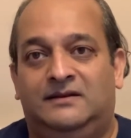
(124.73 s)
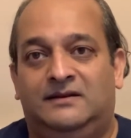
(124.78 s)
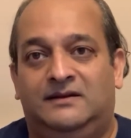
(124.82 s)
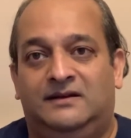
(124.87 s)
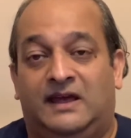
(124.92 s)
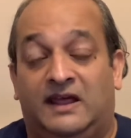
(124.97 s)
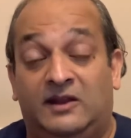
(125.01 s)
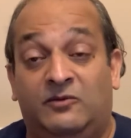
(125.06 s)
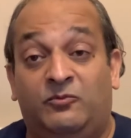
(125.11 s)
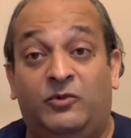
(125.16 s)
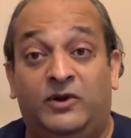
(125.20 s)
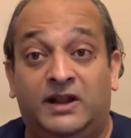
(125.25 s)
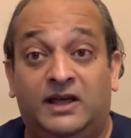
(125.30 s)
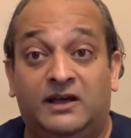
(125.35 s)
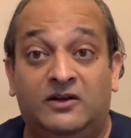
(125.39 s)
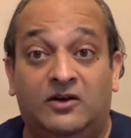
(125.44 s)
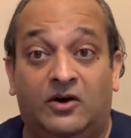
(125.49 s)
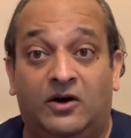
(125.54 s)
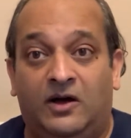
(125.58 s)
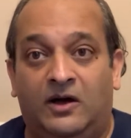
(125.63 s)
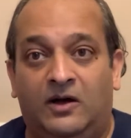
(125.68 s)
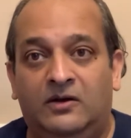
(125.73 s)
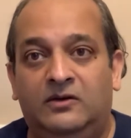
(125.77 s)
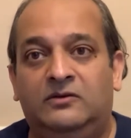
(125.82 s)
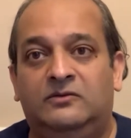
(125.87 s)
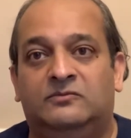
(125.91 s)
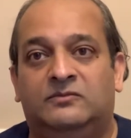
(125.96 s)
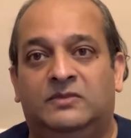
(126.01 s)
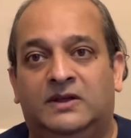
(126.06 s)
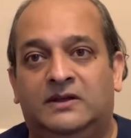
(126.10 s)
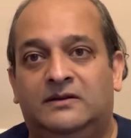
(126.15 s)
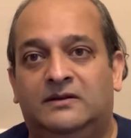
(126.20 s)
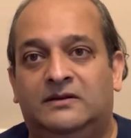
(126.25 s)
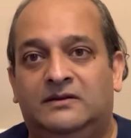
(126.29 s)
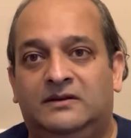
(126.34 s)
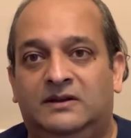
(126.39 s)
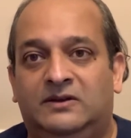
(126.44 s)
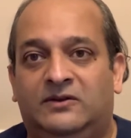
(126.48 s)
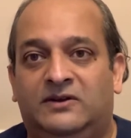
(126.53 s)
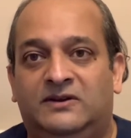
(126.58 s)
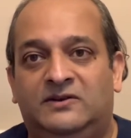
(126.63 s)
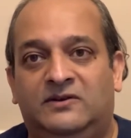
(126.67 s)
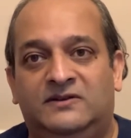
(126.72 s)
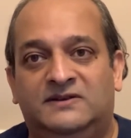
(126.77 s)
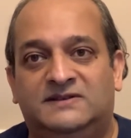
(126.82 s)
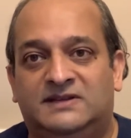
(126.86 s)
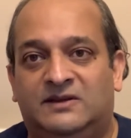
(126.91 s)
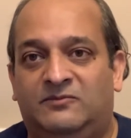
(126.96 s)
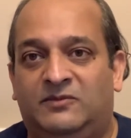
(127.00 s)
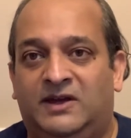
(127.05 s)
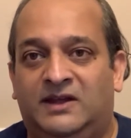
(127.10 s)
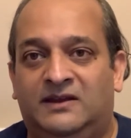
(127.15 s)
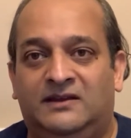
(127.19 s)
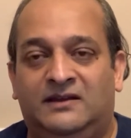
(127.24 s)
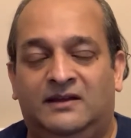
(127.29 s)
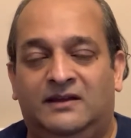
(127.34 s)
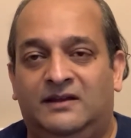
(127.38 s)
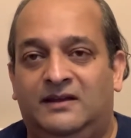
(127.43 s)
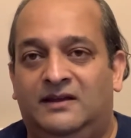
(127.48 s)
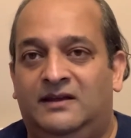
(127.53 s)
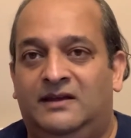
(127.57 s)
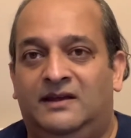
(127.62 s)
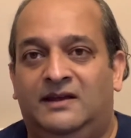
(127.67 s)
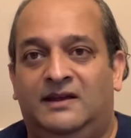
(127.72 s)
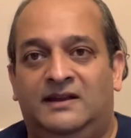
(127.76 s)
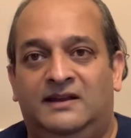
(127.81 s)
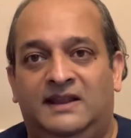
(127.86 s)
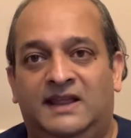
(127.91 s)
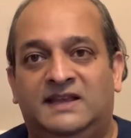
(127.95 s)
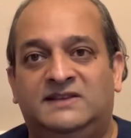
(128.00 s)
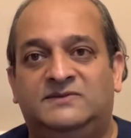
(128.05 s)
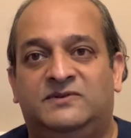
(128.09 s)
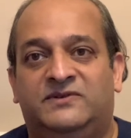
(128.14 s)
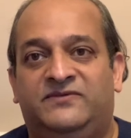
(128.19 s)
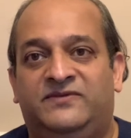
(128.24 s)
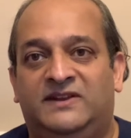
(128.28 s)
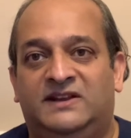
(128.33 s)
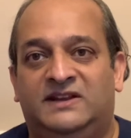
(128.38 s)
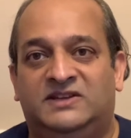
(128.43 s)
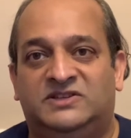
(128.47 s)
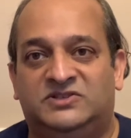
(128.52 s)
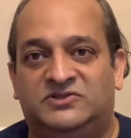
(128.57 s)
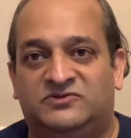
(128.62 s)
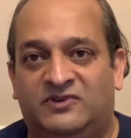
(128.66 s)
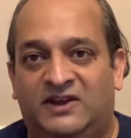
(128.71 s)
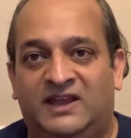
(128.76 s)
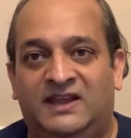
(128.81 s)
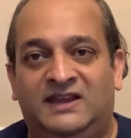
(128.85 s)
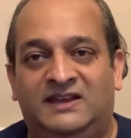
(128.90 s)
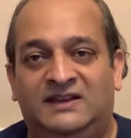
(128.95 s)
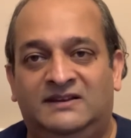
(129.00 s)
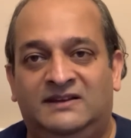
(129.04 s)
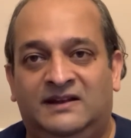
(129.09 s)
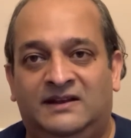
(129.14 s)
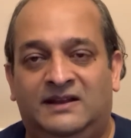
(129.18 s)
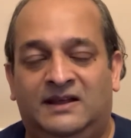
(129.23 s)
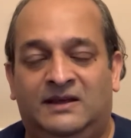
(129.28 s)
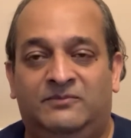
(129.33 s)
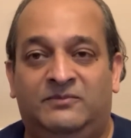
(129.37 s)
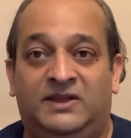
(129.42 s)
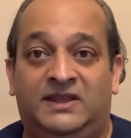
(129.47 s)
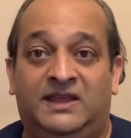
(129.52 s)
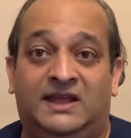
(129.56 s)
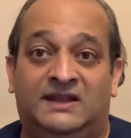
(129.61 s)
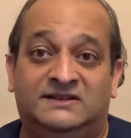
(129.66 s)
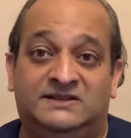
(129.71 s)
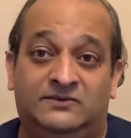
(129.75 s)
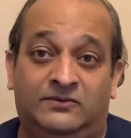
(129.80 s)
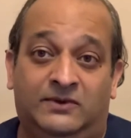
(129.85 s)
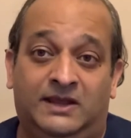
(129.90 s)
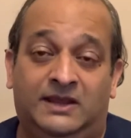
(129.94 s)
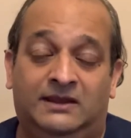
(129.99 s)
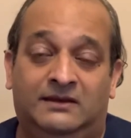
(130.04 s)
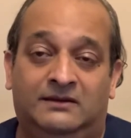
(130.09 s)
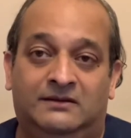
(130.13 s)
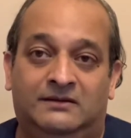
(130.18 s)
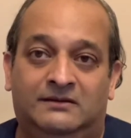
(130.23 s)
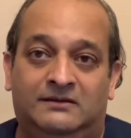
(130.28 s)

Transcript: And then when I got home, I noticed that my legs were feeling strained and that began to ache.